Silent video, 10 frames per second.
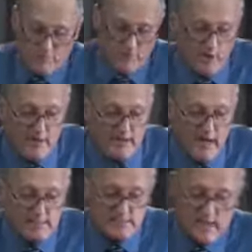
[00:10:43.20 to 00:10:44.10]
follow it
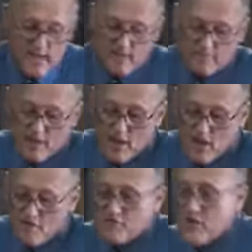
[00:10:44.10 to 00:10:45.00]
nicely.
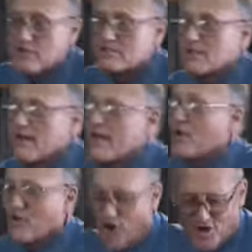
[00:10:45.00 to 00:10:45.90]
Firstly,
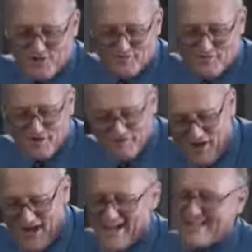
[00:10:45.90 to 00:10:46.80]
God
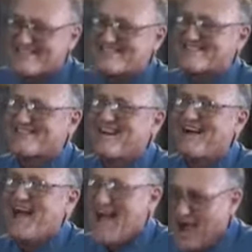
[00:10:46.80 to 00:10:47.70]
provides
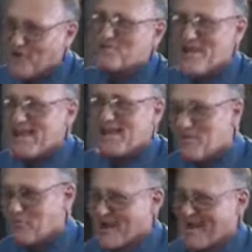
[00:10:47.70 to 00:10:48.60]
our daily
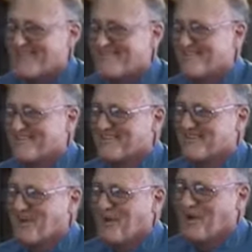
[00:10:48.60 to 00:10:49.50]
bread.
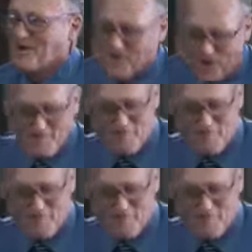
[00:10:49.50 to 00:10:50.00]
God